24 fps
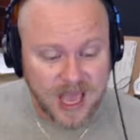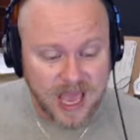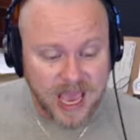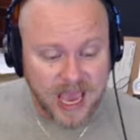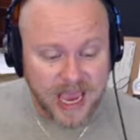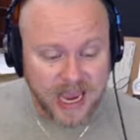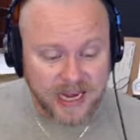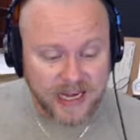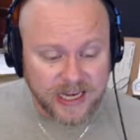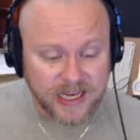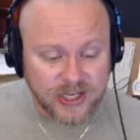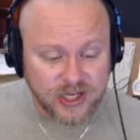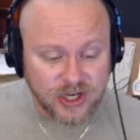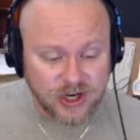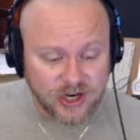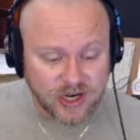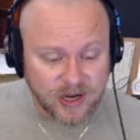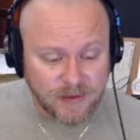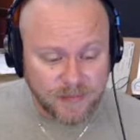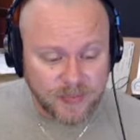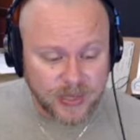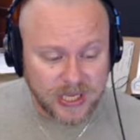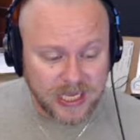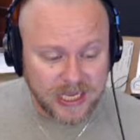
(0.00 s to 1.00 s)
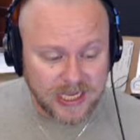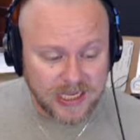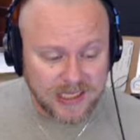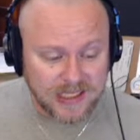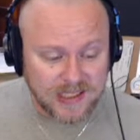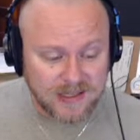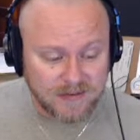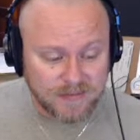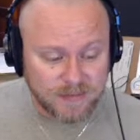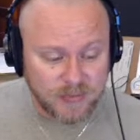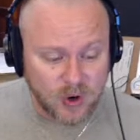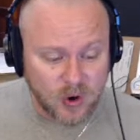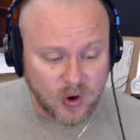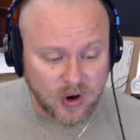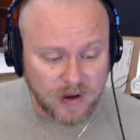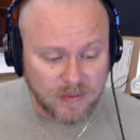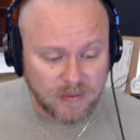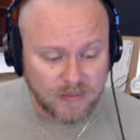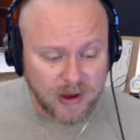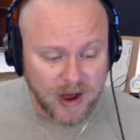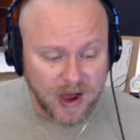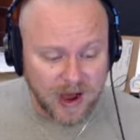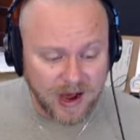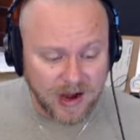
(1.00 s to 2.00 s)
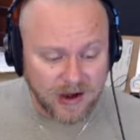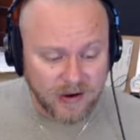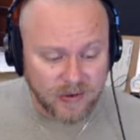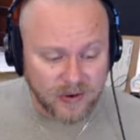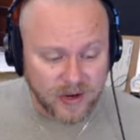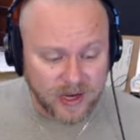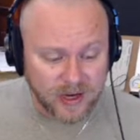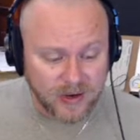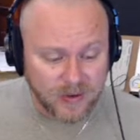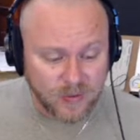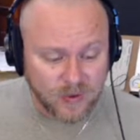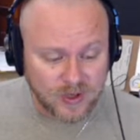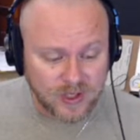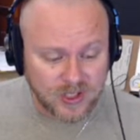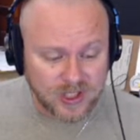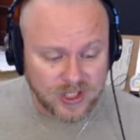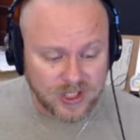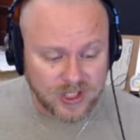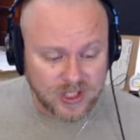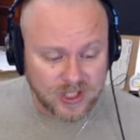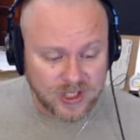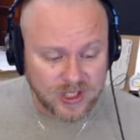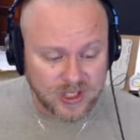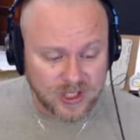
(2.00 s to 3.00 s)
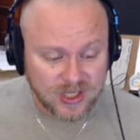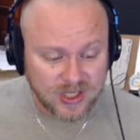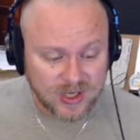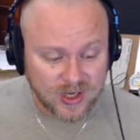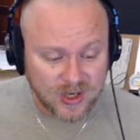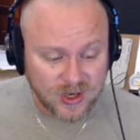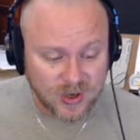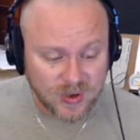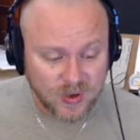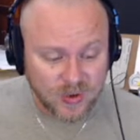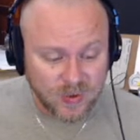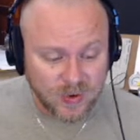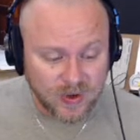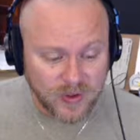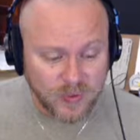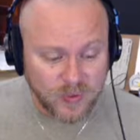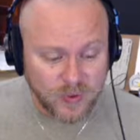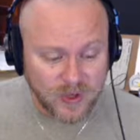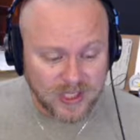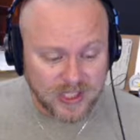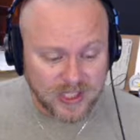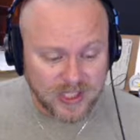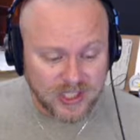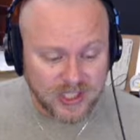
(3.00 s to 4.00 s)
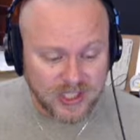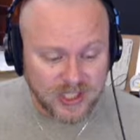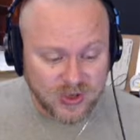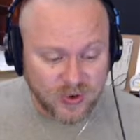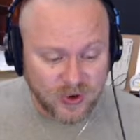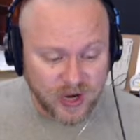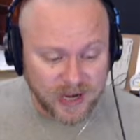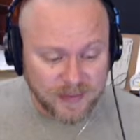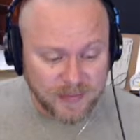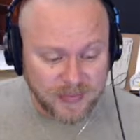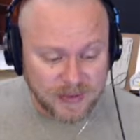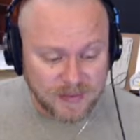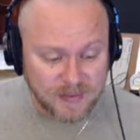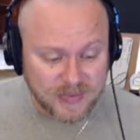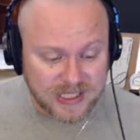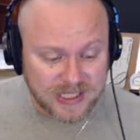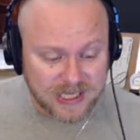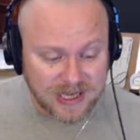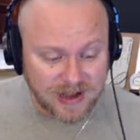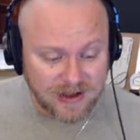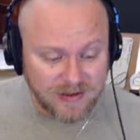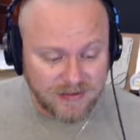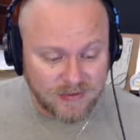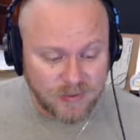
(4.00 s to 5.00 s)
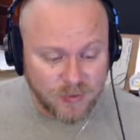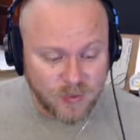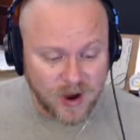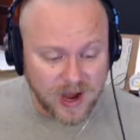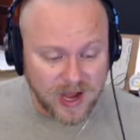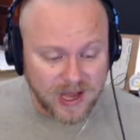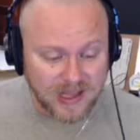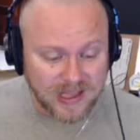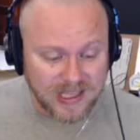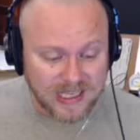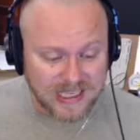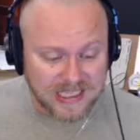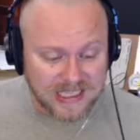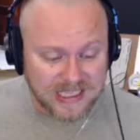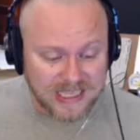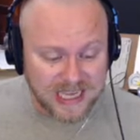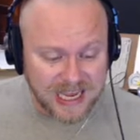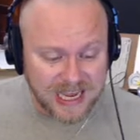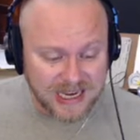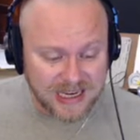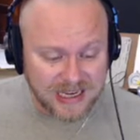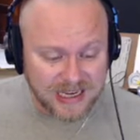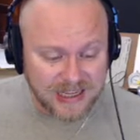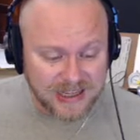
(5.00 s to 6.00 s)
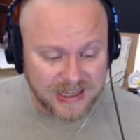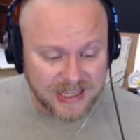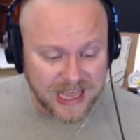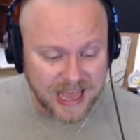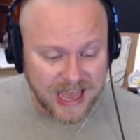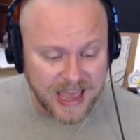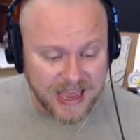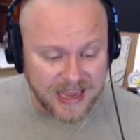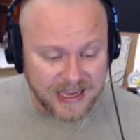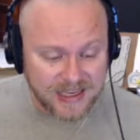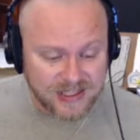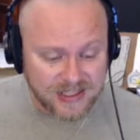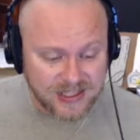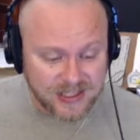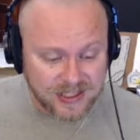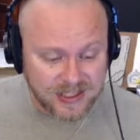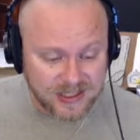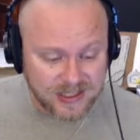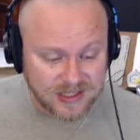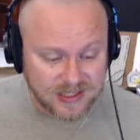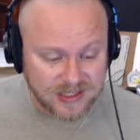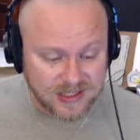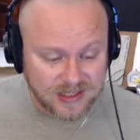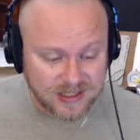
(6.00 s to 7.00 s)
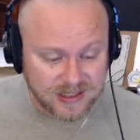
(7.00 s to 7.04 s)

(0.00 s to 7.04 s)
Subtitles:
And he took a piece of broken pottery, with which to scrape himself while he sat in the ashes.